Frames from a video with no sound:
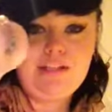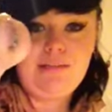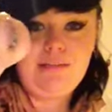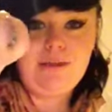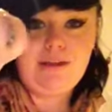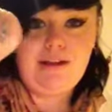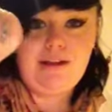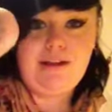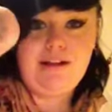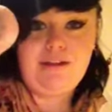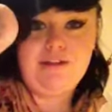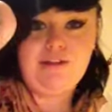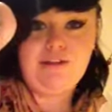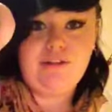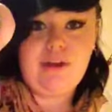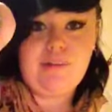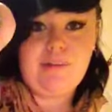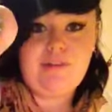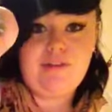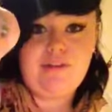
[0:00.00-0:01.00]
and put it on
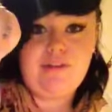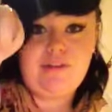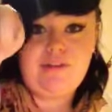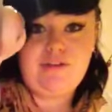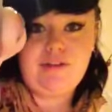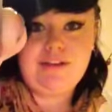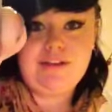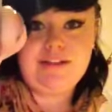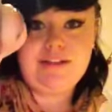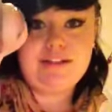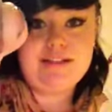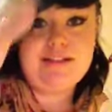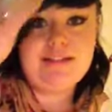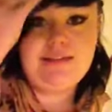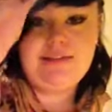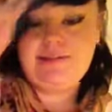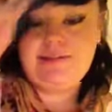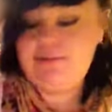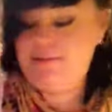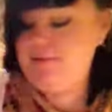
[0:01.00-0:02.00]
Instagram if you're interested.
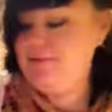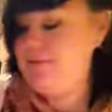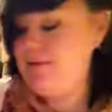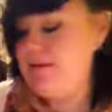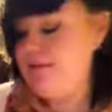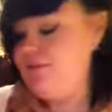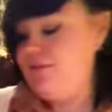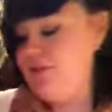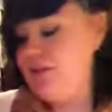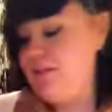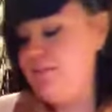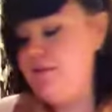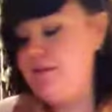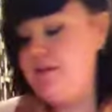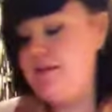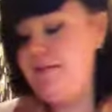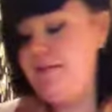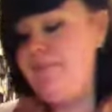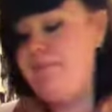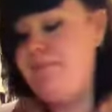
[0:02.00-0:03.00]
That's really pretty.